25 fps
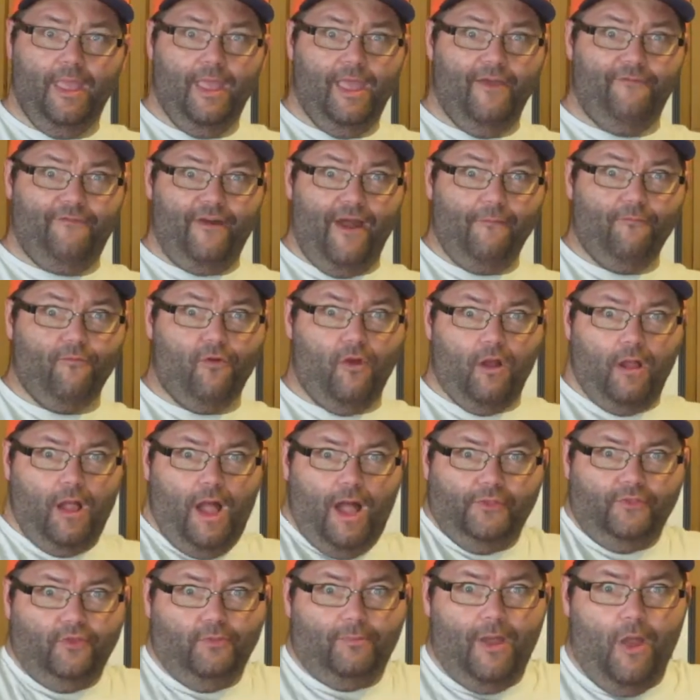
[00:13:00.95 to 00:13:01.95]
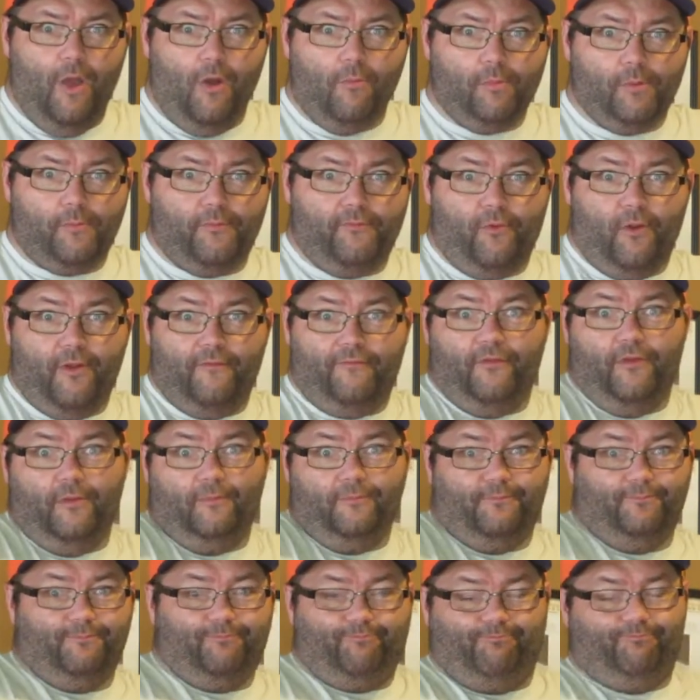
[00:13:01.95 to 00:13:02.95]
If I'm wrong, I'll do my homework before I
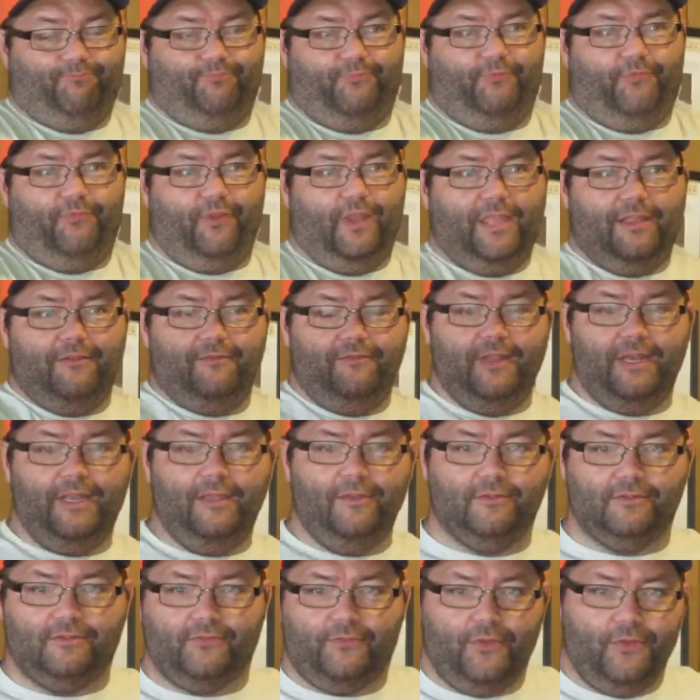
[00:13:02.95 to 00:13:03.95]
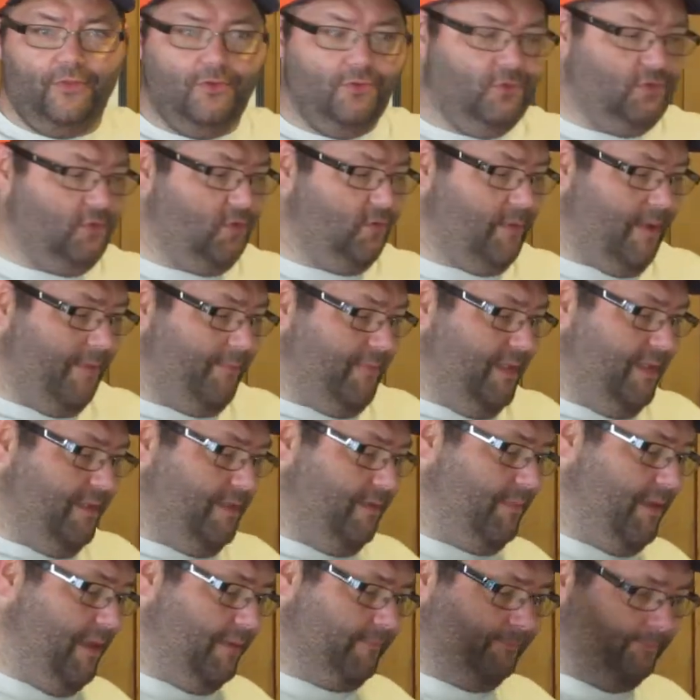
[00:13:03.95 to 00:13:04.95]
film freaking videos for YouTube. I mean,
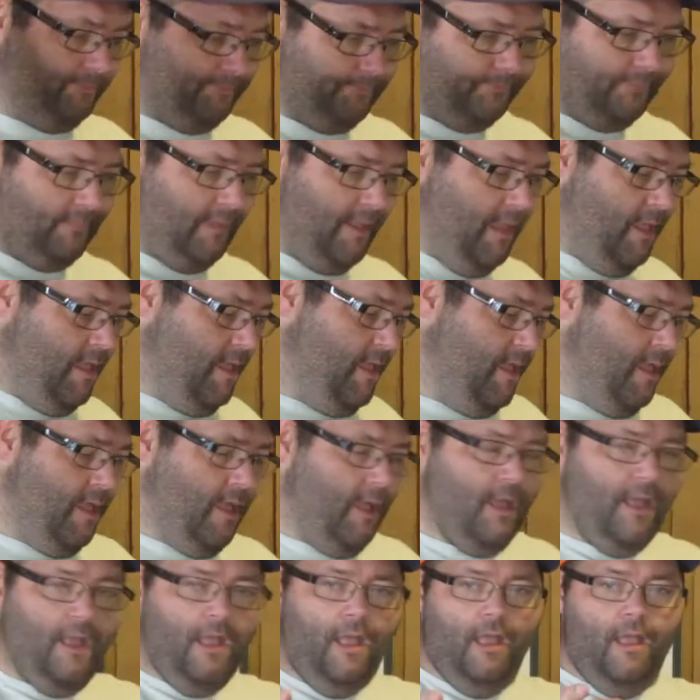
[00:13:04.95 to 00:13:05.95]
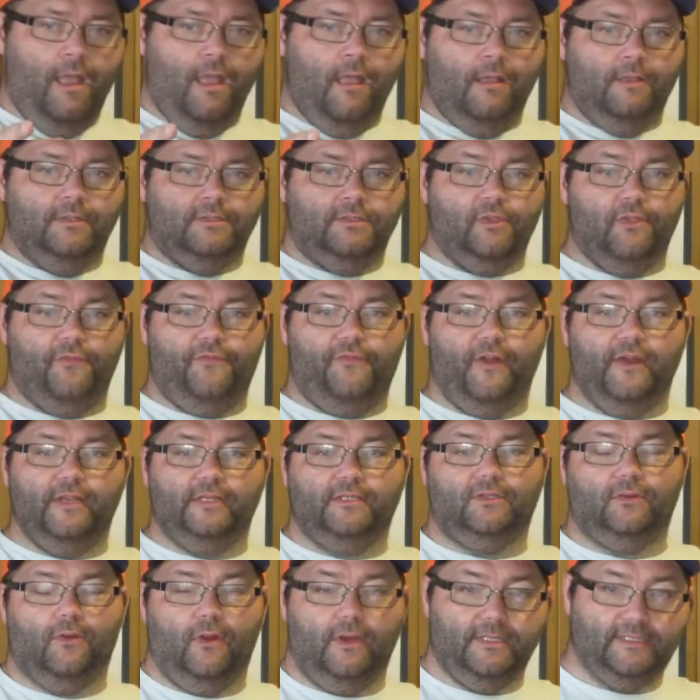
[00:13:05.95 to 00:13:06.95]
come on. So the funny
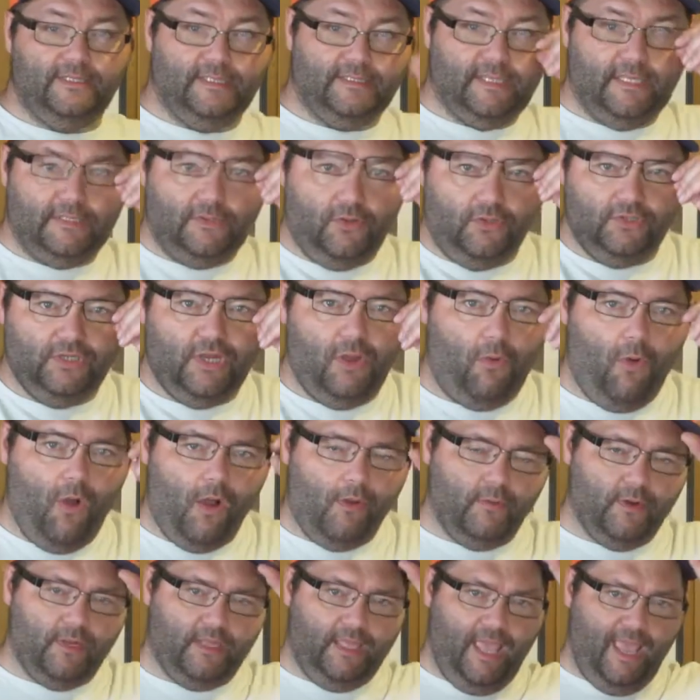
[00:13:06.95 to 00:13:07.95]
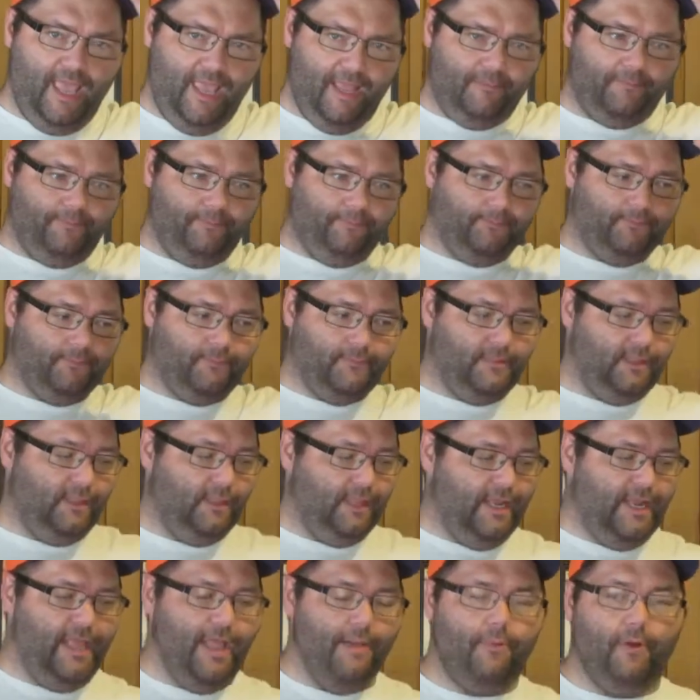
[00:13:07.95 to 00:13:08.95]
story is, as I told you, I walk with a cane. The
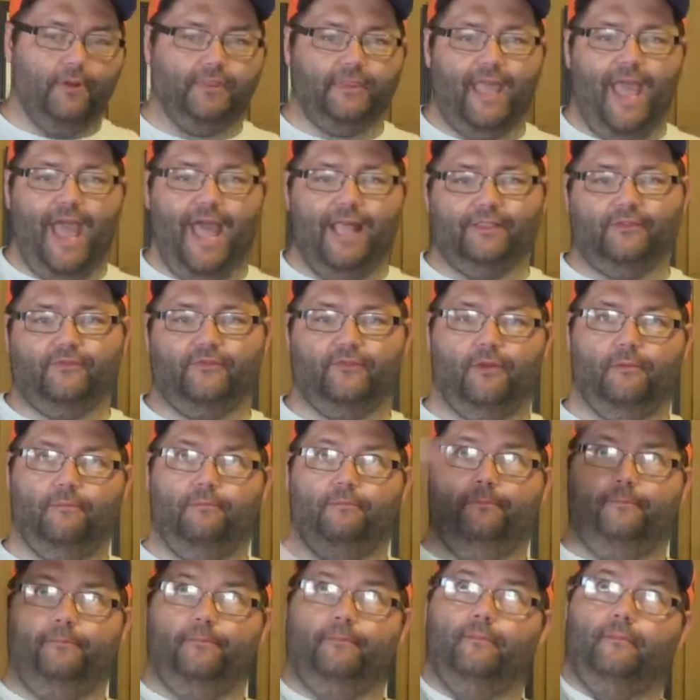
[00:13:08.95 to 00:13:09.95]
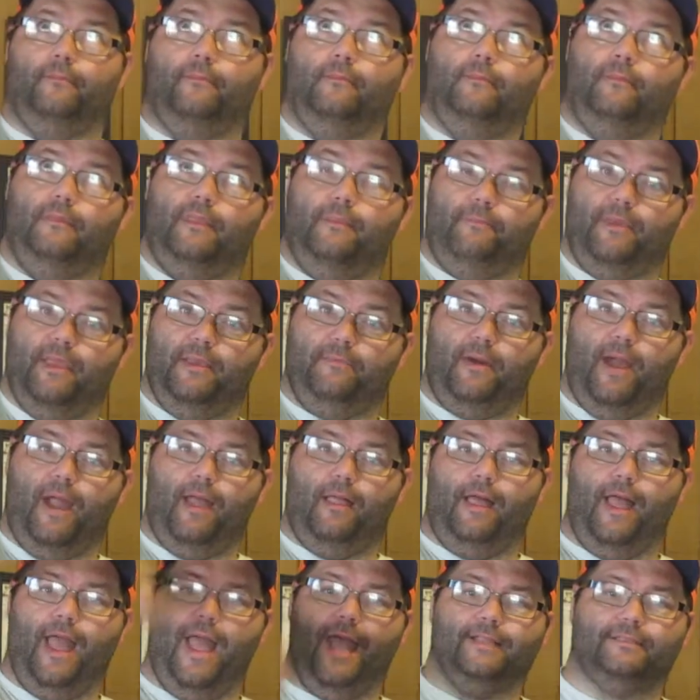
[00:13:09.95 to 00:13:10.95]
lady I bought the hats from, the big
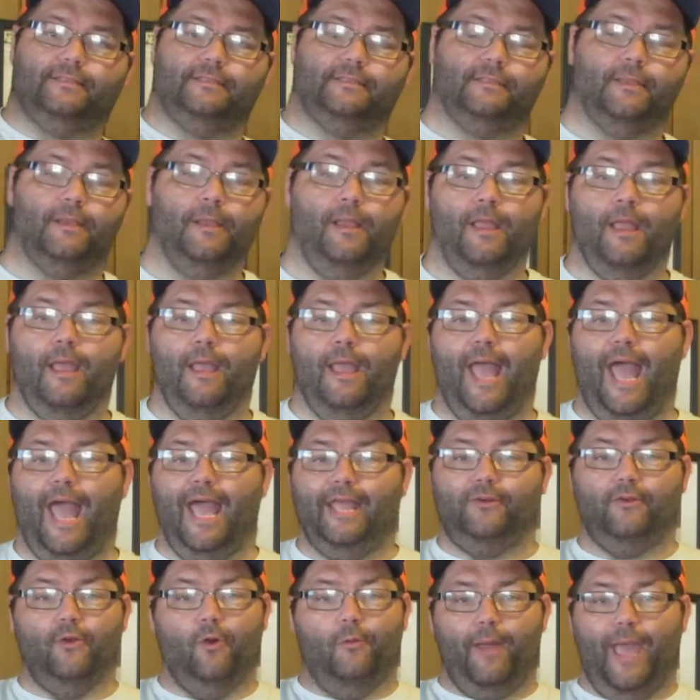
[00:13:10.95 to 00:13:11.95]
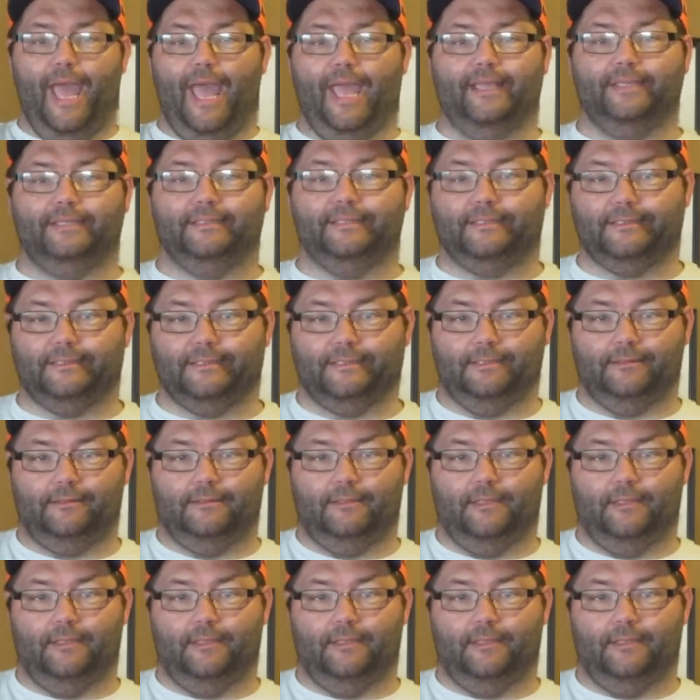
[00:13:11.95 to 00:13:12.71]
pile of hats, had no bags.